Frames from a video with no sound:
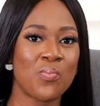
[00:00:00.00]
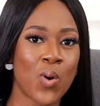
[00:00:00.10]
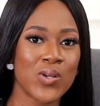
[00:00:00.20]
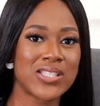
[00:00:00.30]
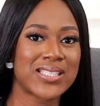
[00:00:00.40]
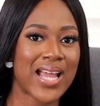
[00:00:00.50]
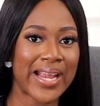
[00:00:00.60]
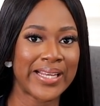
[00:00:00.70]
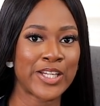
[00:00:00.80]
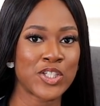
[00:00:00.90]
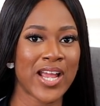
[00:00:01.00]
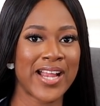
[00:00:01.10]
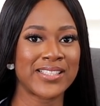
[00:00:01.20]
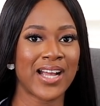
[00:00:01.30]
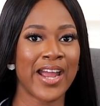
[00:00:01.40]
more stylish
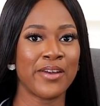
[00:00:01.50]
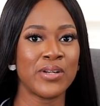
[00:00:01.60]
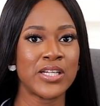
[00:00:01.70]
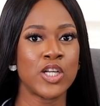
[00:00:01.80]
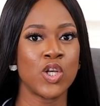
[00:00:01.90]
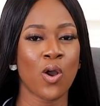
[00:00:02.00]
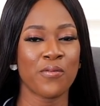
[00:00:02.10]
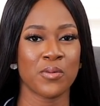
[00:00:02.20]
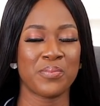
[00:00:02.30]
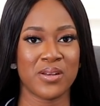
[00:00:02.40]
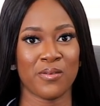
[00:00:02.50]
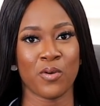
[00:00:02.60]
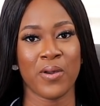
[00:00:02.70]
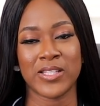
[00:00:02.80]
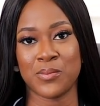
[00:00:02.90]
and I really love the
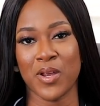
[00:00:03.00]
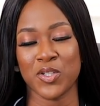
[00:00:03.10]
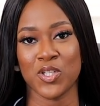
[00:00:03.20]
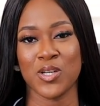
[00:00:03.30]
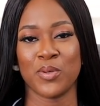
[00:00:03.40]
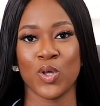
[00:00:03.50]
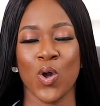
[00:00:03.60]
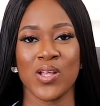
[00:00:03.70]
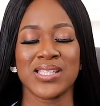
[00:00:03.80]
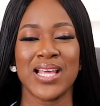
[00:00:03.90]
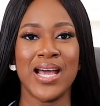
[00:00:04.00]
pinafore, especially because